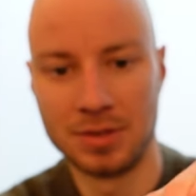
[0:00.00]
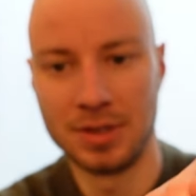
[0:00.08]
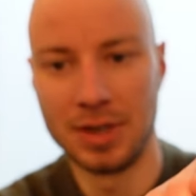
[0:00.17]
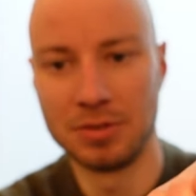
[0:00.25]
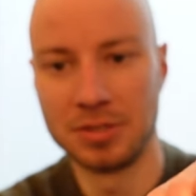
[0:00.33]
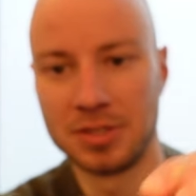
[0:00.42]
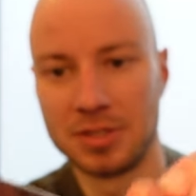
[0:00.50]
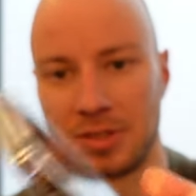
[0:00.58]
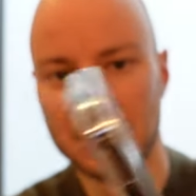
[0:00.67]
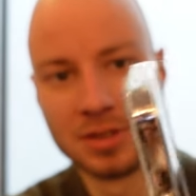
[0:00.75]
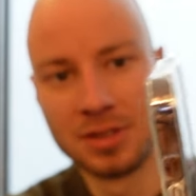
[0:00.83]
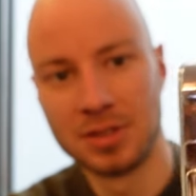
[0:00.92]
Now it's
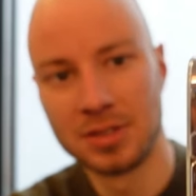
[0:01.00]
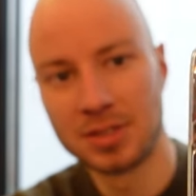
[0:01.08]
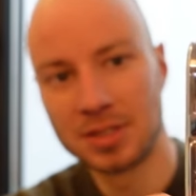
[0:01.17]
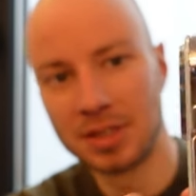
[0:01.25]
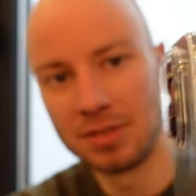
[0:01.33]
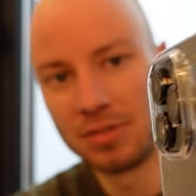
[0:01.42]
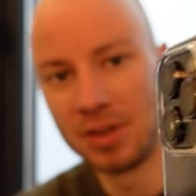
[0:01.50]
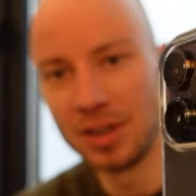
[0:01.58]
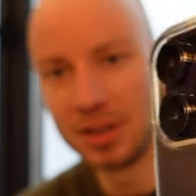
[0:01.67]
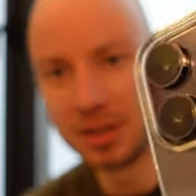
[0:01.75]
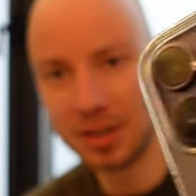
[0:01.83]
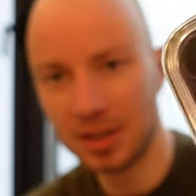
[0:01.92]
safely
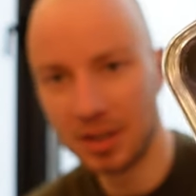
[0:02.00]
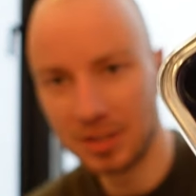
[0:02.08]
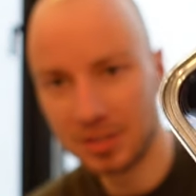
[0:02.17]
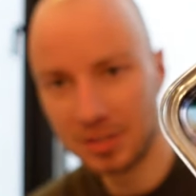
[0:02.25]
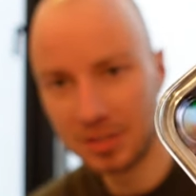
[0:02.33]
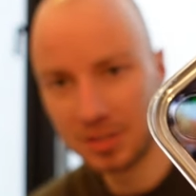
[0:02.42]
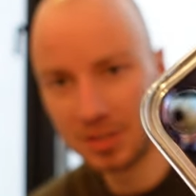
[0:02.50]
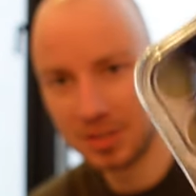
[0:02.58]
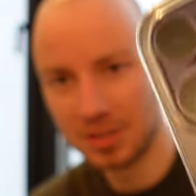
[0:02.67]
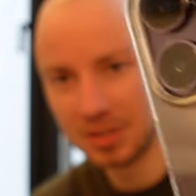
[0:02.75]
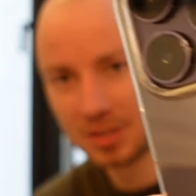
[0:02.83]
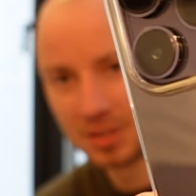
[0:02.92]
in the case.
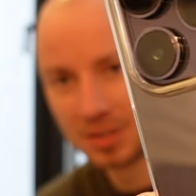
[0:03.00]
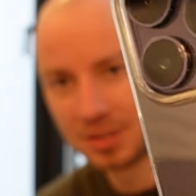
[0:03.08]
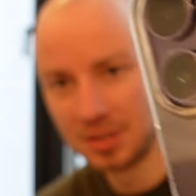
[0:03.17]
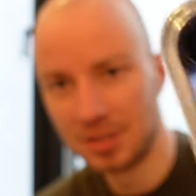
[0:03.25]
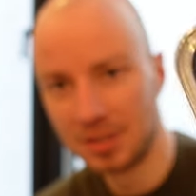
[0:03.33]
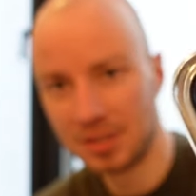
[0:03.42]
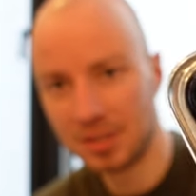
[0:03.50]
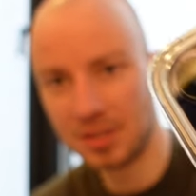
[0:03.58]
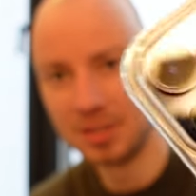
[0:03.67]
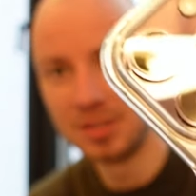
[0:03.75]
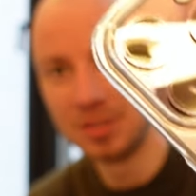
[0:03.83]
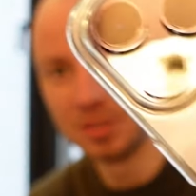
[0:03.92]
As you
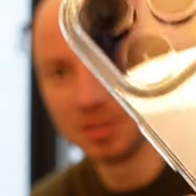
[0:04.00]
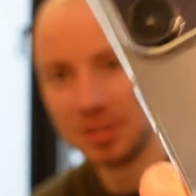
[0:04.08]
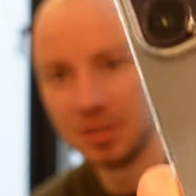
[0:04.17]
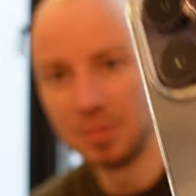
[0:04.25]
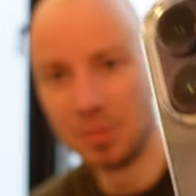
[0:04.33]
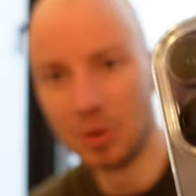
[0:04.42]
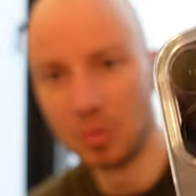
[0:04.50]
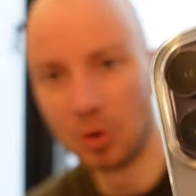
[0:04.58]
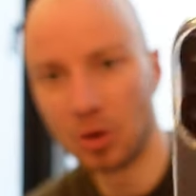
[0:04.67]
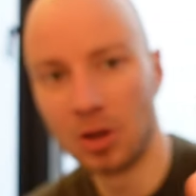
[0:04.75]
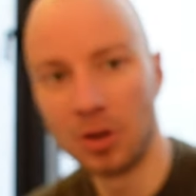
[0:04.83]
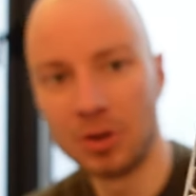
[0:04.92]
can still see the purple
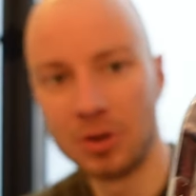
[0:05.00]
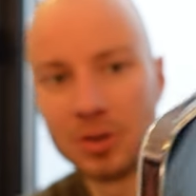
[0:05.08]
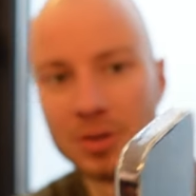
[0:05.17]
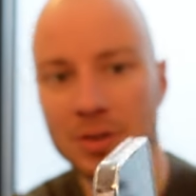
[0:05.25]
color.